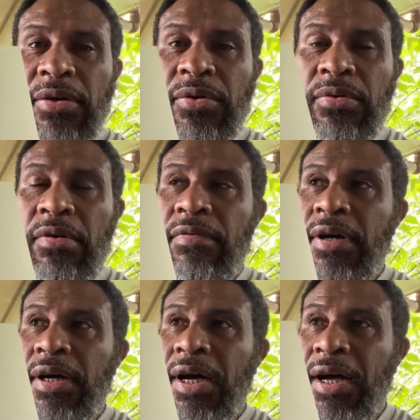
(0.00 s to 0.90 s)
accrue
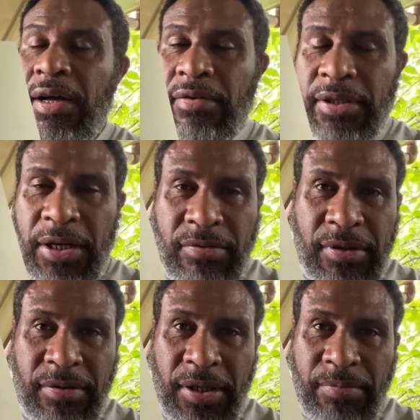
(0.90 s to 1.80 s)
over
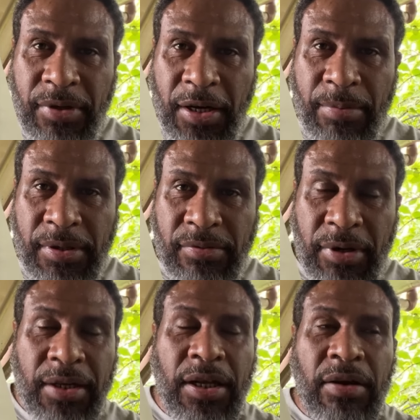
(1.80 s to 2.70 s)
100,000 subscribers.
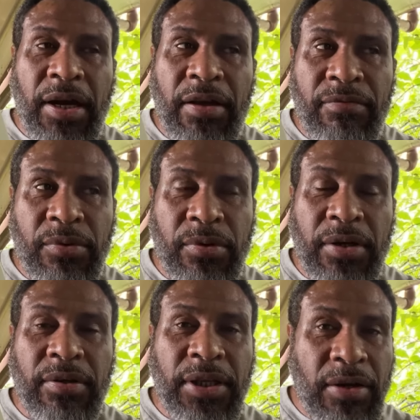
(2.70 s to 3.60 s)
Right now I have
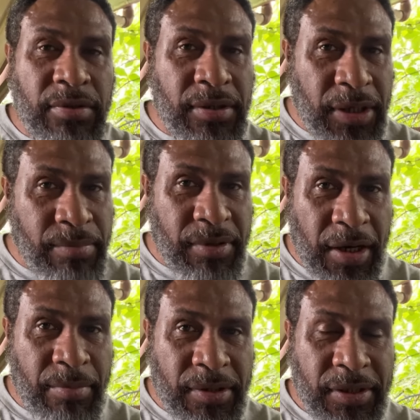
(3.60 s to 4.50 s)
200,000
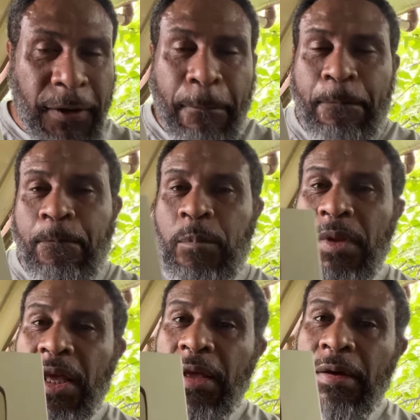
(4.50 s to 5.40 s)
subscribers.
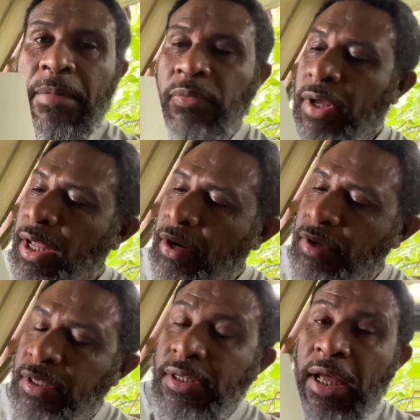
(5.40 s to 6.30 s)
But when I
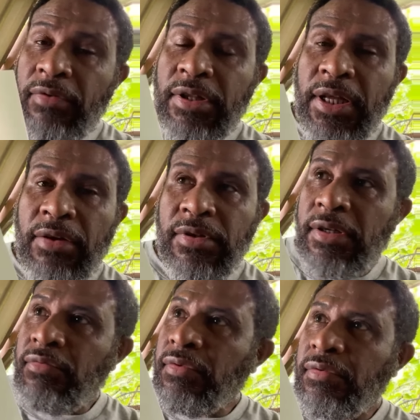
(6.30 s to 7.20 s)
reached 100,000,
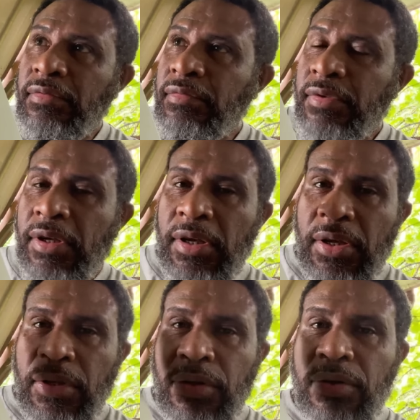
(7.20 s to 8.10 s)

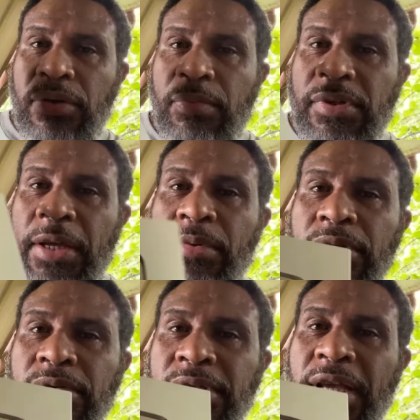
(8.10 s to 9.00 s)
YouTube was able
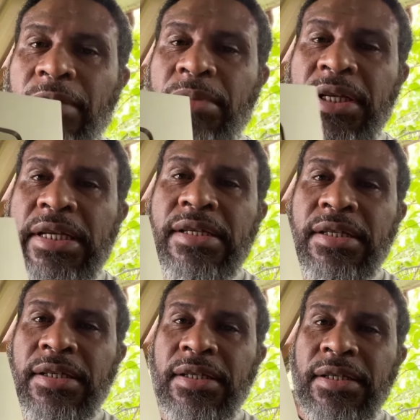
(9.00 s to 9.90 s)
to send me this,